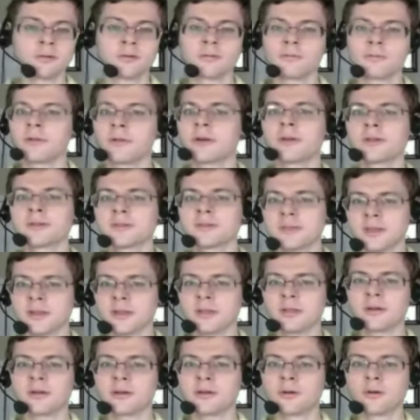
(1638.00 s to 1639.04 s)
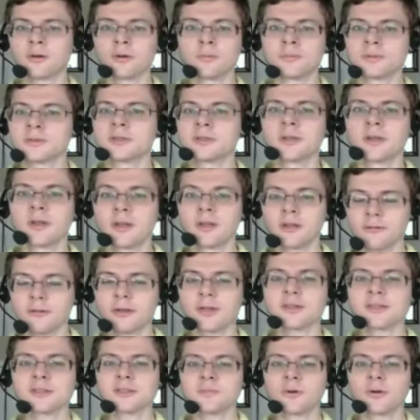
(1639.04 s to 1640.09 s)
various secular groups,
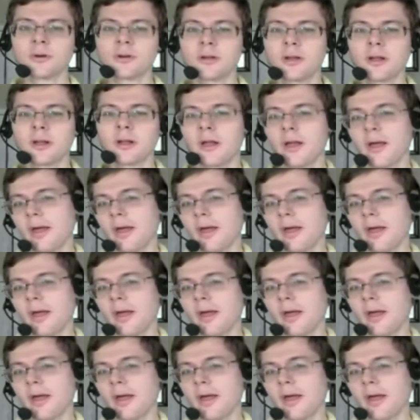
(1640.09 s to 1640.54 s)
Facebook.